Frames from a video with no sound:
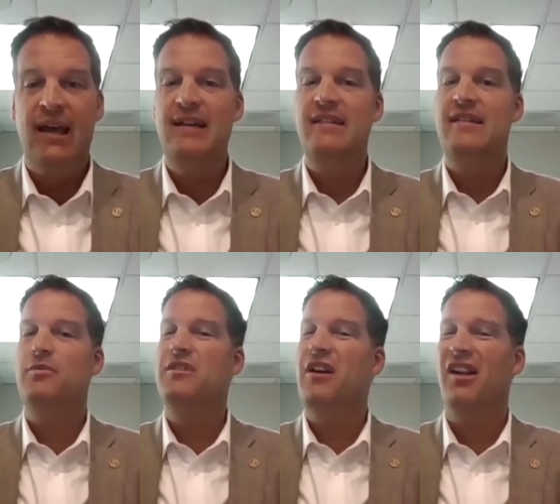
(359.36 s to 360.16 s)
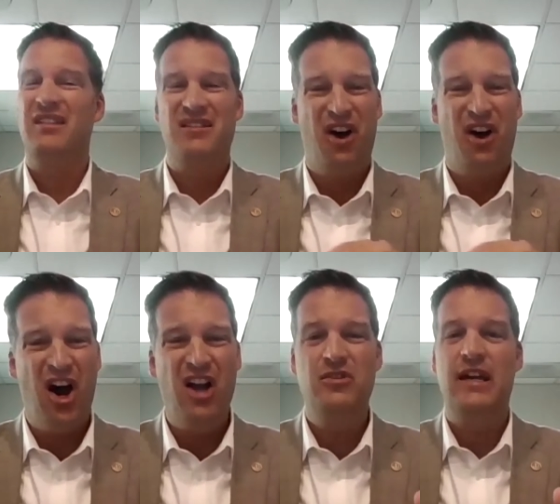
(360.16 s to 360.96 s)
And he says, "Ritz Carlton is
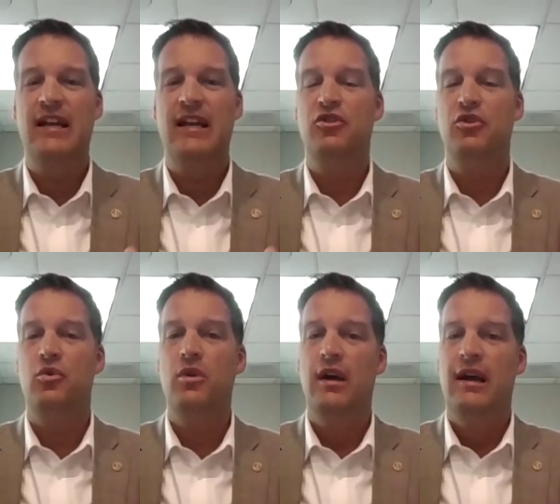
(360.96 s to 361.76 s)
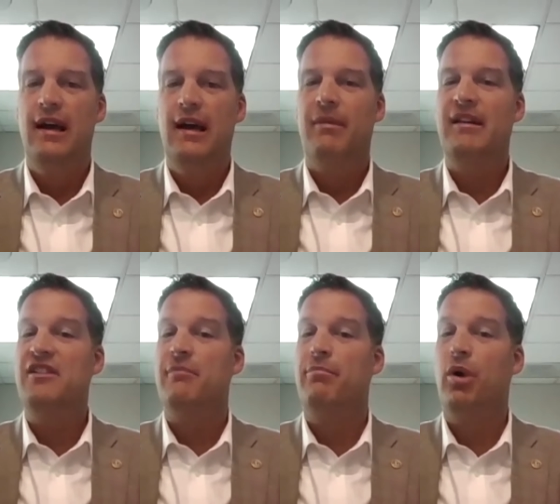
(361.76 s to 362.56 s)
hard to get into, but
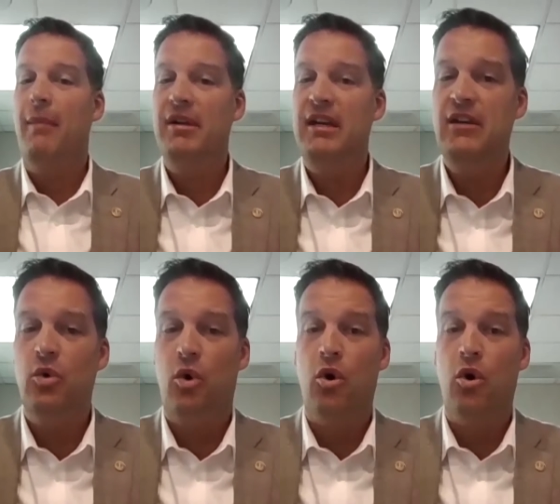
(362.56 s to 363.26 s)
there's a property in New